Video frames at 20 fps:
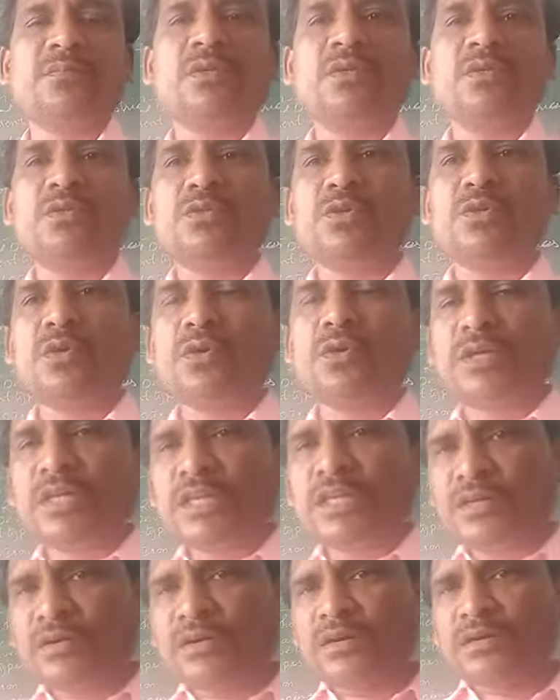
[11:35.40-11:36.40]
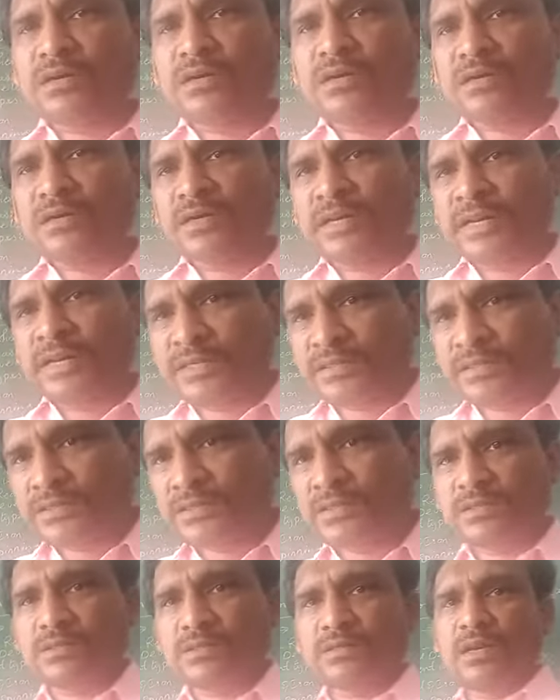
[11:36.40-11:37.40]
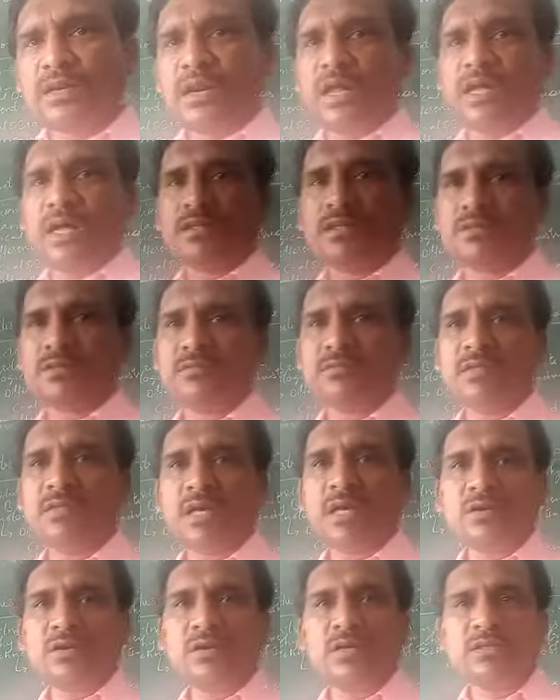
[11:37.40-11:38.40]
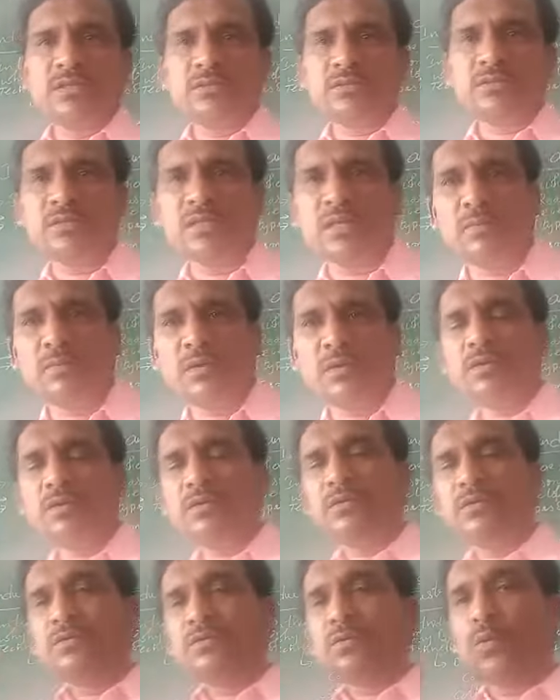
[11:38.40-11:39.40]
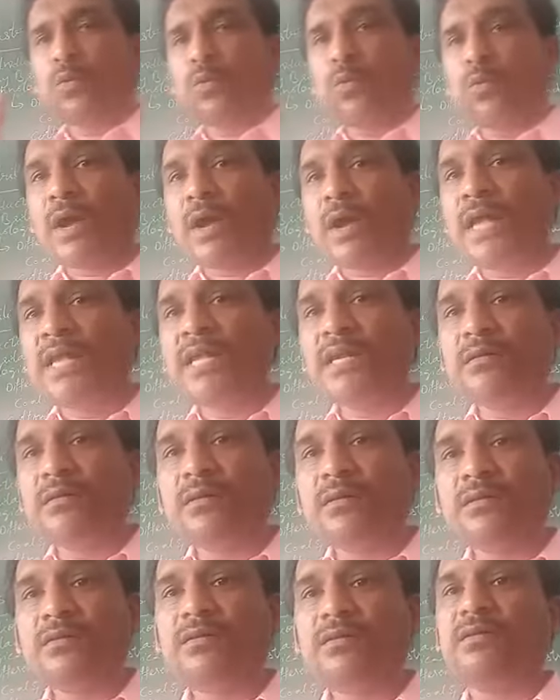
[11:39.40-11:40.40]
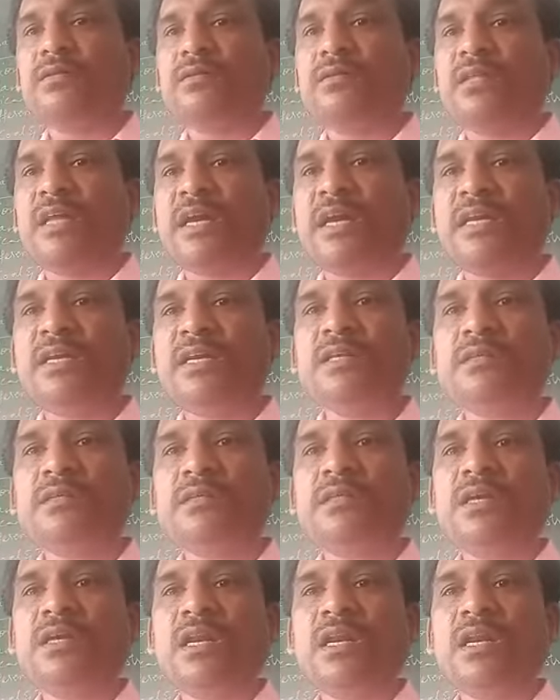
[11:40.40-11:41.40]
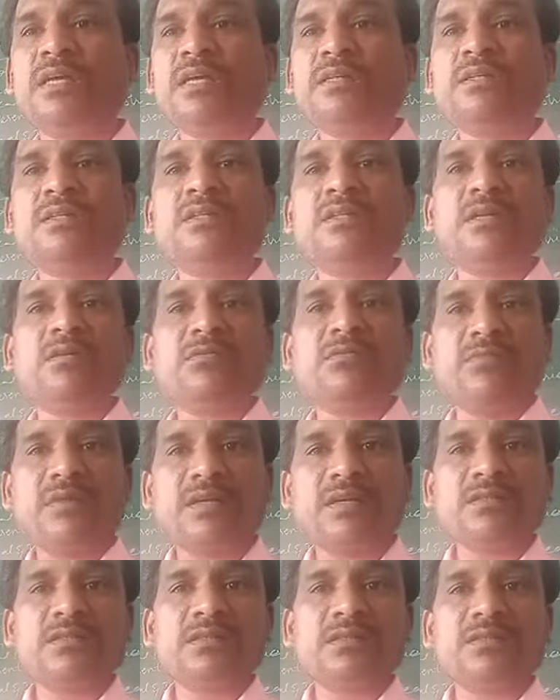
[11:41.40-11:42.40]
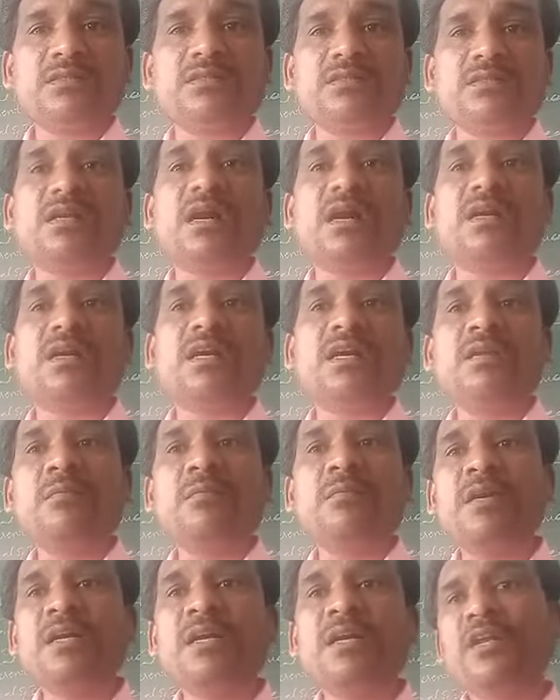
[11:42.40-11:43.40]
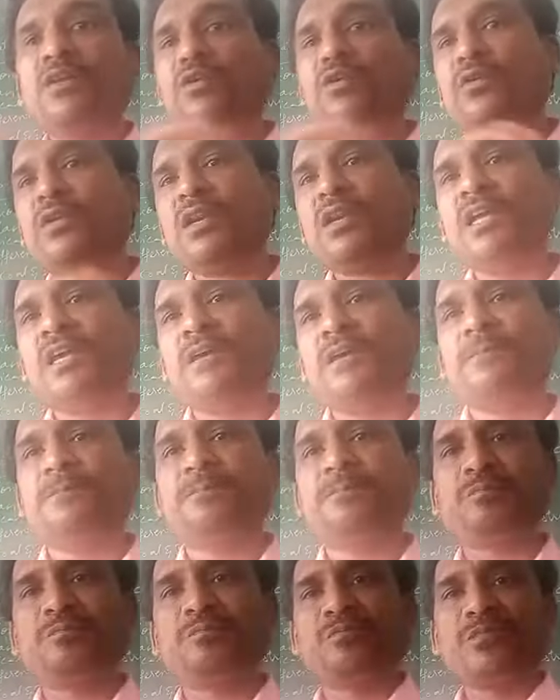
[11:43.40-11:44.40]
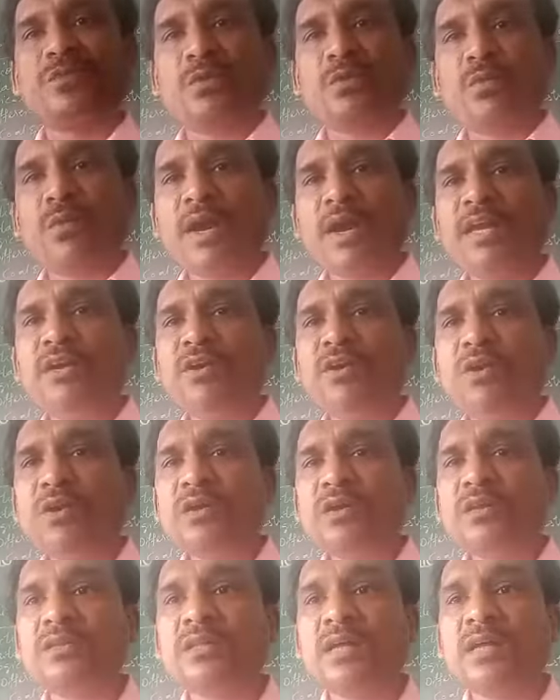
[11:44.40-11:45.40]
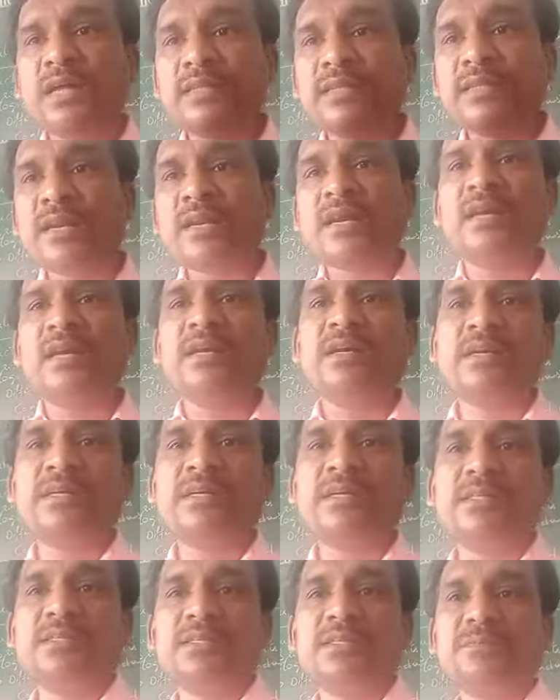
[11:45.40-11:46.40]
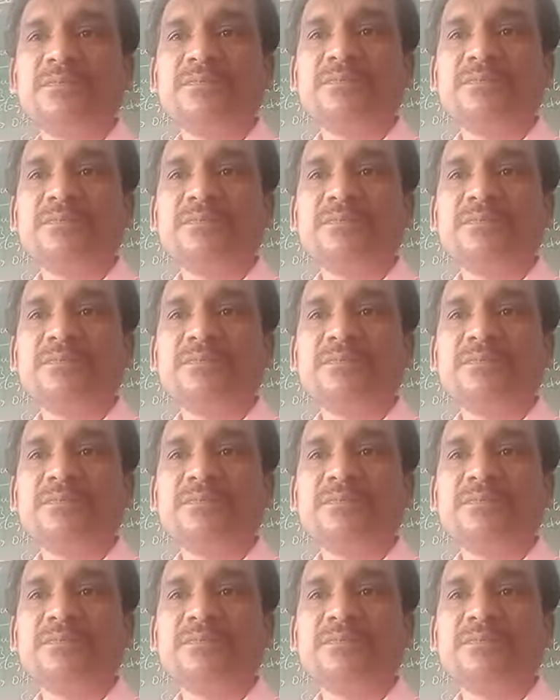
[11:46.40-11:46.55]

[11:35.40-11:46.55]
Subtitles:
So in our next class, we are going to see about why the industrialization first started in Britain only. Why not the other countries?